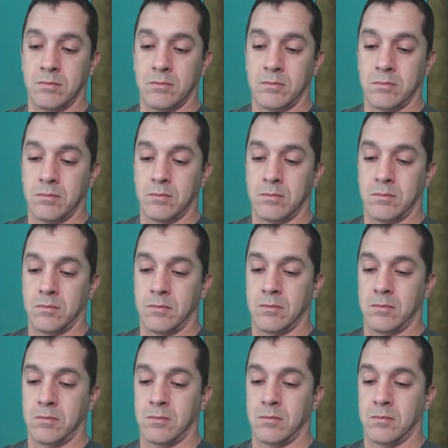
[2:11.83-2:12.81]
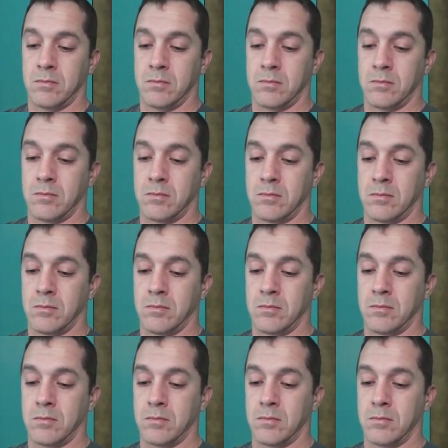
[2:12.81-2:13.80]

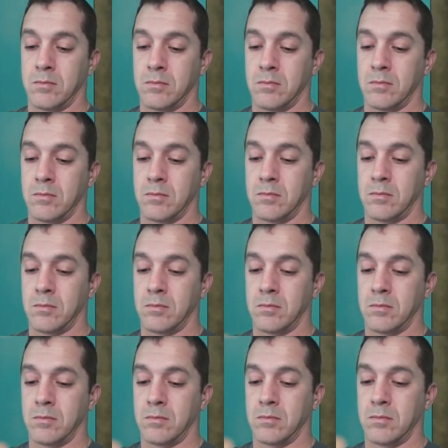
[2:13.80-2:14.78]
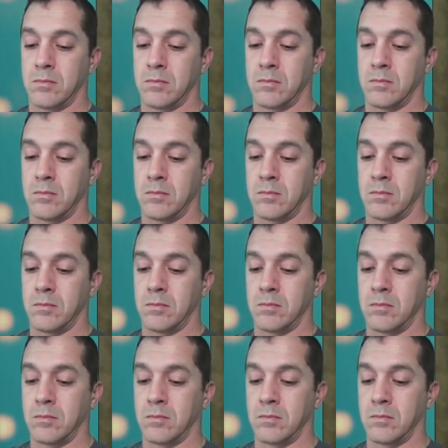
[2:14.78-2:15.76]

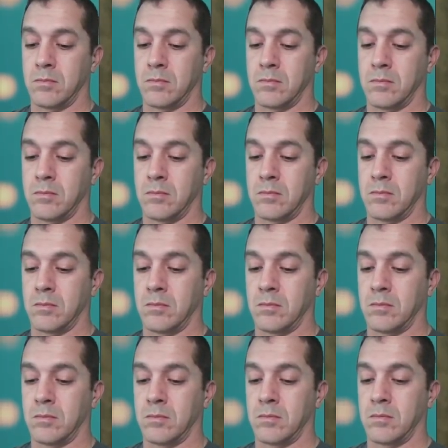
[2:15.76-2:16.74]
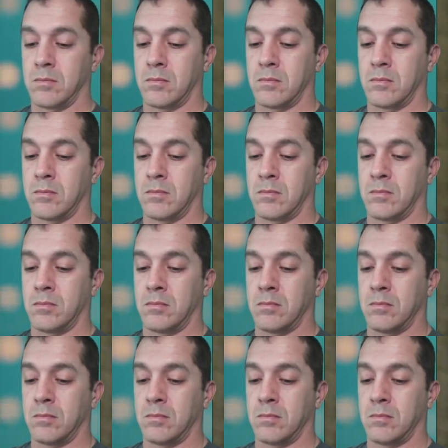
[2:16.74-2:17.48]
Nobody speaks.